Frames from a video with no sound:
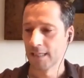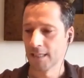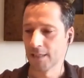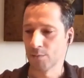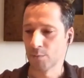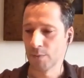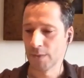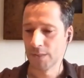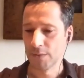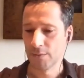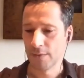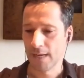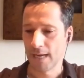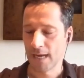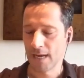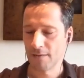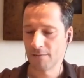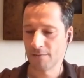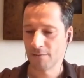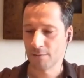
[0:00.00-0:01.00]
We do
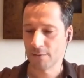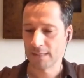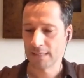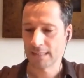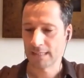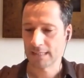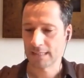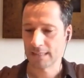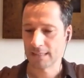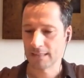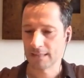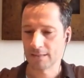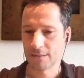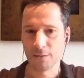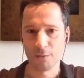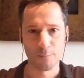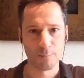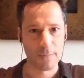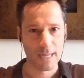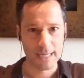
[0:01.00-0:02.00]
have, for instance,
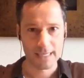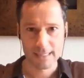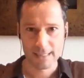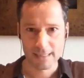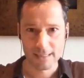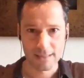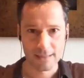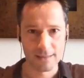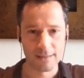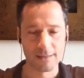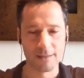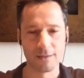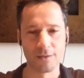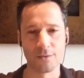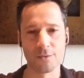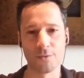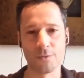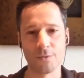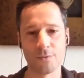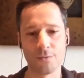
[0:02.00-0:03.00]
John Patton,
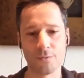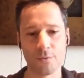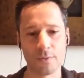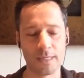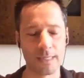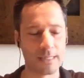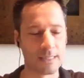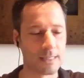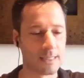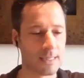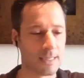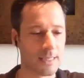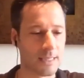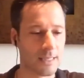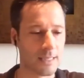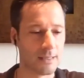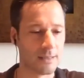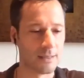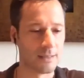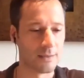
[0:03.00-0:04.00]
who is
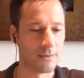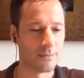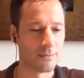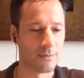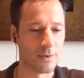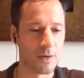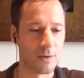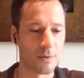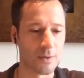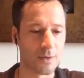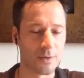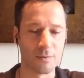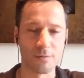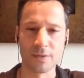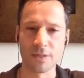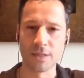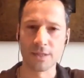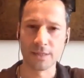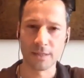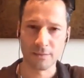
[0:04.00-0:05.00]
the founder of
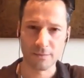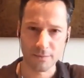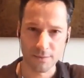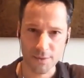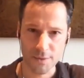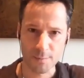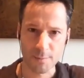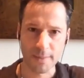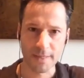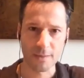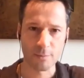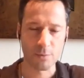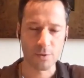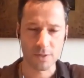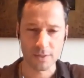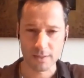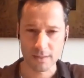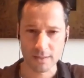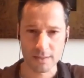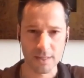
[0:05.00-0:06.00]
Digital First Media, which
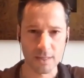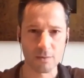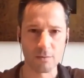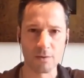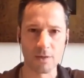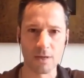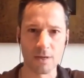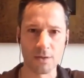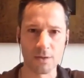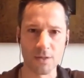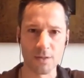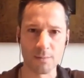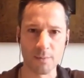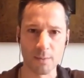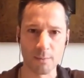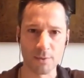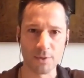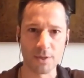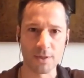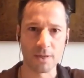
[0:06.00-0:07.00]
is the second largest
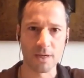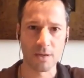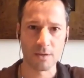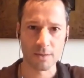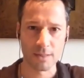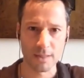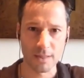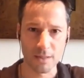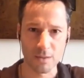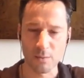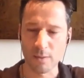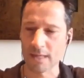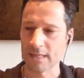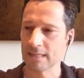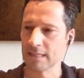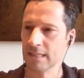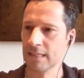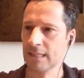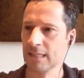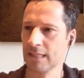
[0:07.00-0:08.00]
publishing house in the
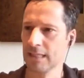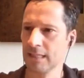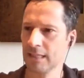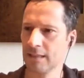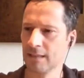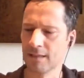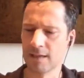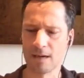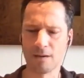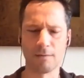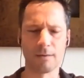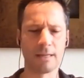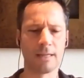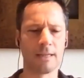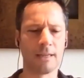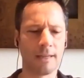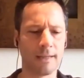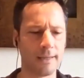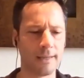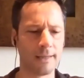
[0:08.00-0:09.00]
US.
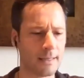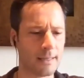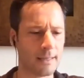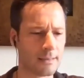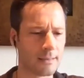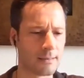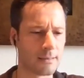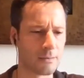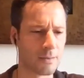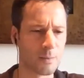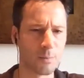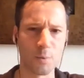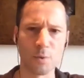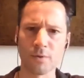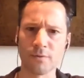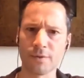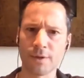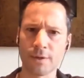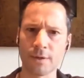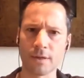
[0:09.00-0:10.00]
Currently, he is on the board
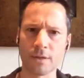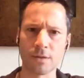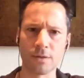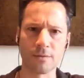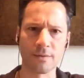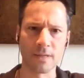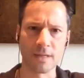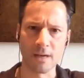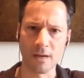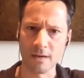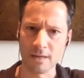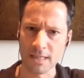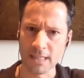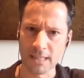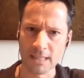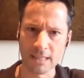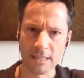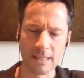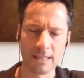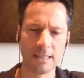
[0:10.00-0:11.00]
of directors of The
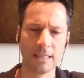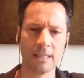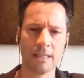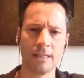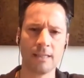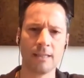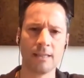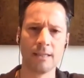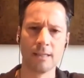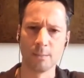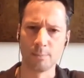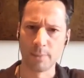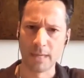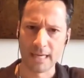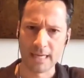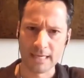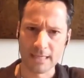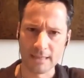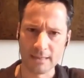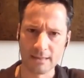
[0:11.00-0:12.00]
Guardian, El
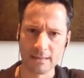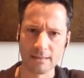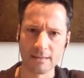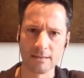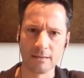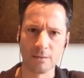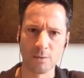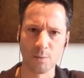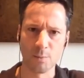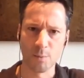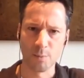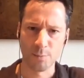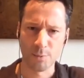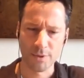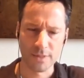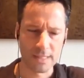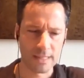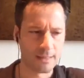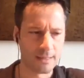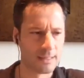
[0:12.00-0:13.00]
País, Grupo
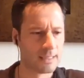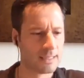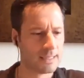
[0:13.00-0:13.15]
Prisa,